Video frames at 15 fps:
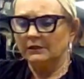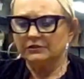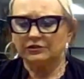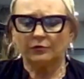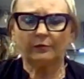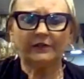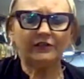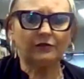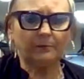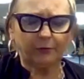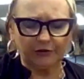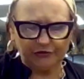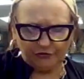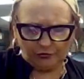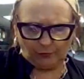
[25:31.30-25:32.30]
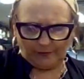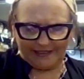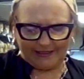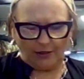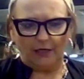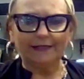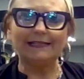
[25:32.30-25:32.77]
So when you put your
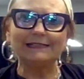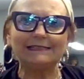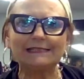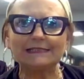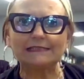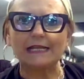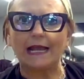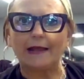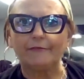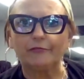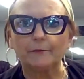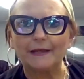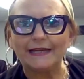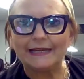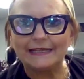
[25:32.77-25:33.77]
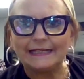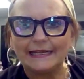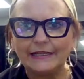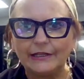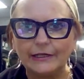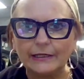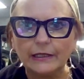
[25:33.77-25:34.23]
wig on, this is from my
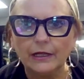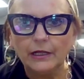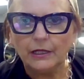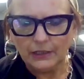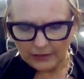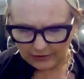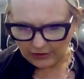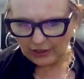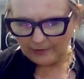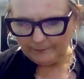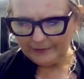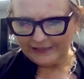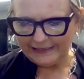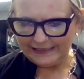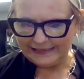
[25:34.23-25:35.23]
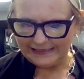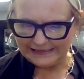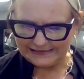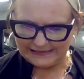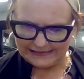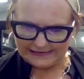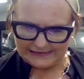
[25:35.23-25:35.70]
Canadian company.
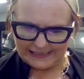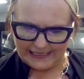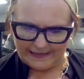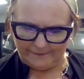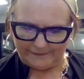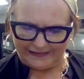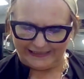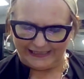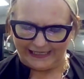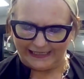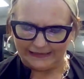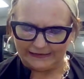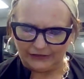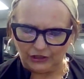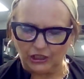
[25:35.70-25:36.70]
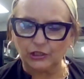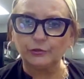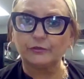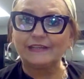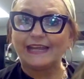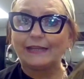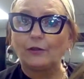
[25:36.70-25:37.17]
This is Kate in
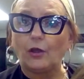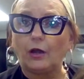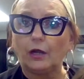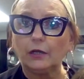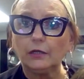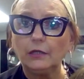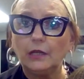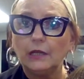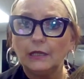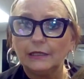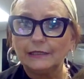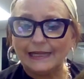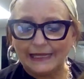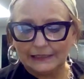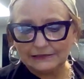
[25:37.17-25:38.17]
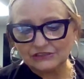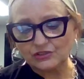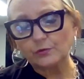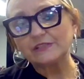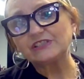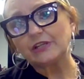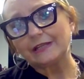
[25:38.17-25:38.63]
color 10R.
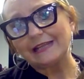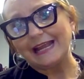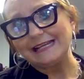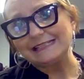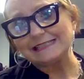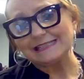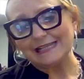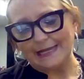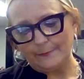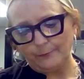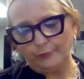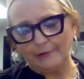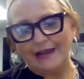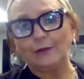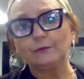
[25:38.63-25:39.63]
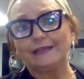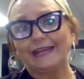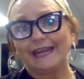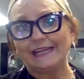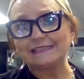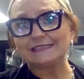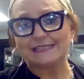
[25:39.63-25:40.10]
So it's a nice light brown.
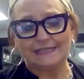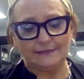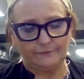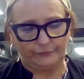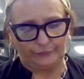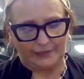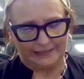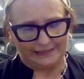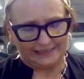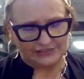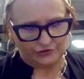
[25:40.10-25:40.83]
Kate's heat friendly.